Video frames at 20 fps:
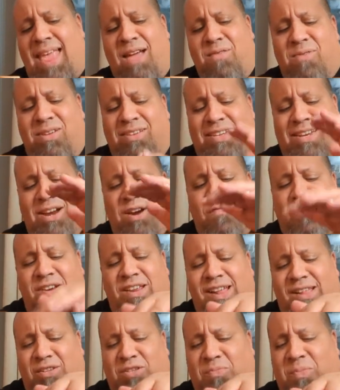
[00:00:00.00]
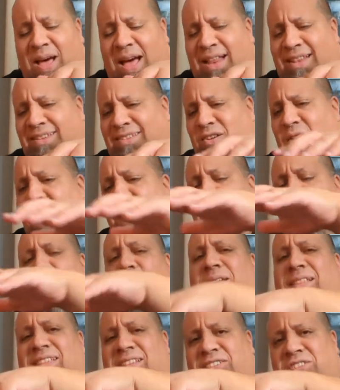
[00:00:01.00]
I wasn't there for the yellow spot, so I know
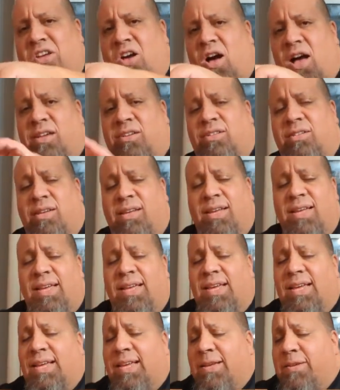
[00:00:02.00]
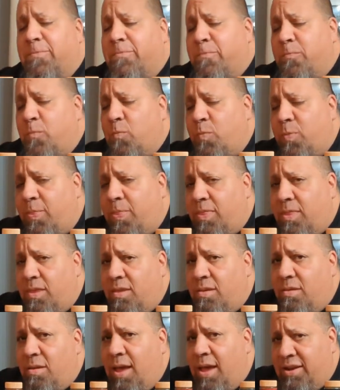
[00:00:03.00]
what this cost,
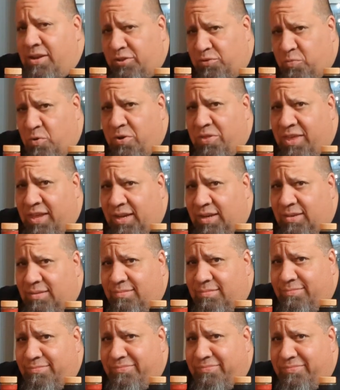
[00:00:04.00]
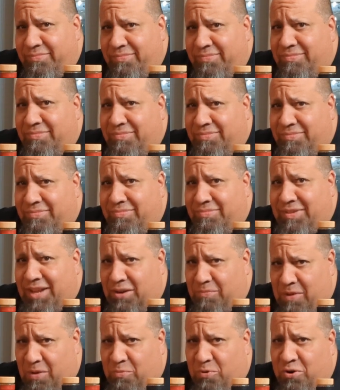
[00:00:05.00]
and it's worth it.
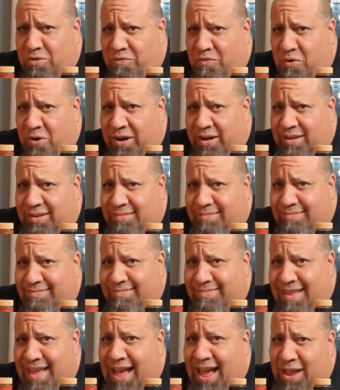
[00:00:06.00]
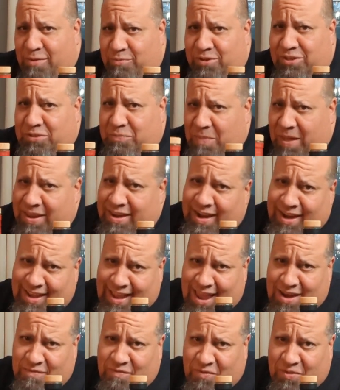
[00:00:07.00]
Take my word for it. I would spend it
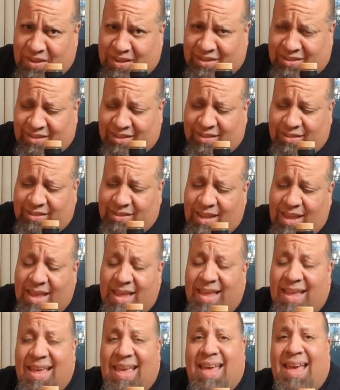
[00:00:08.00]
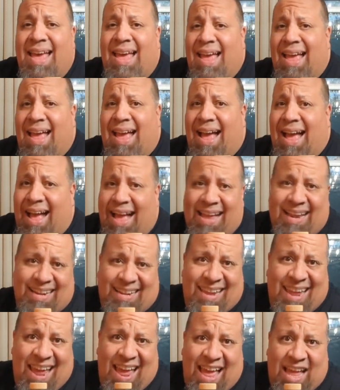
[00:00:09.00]
again for this because,
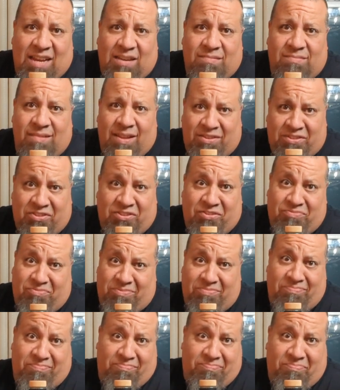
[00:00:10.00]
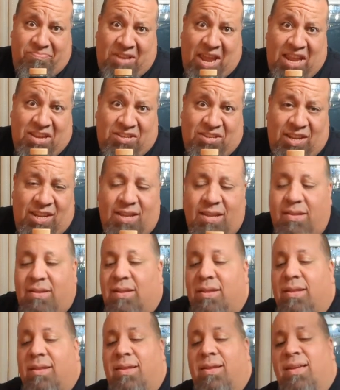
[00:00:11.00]
yeah, it's tasty.
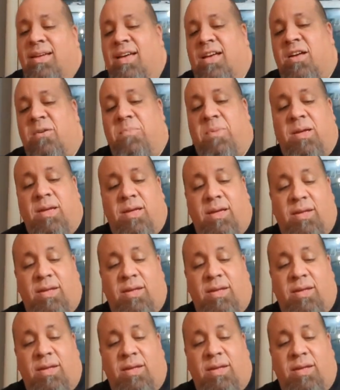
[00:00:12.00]
So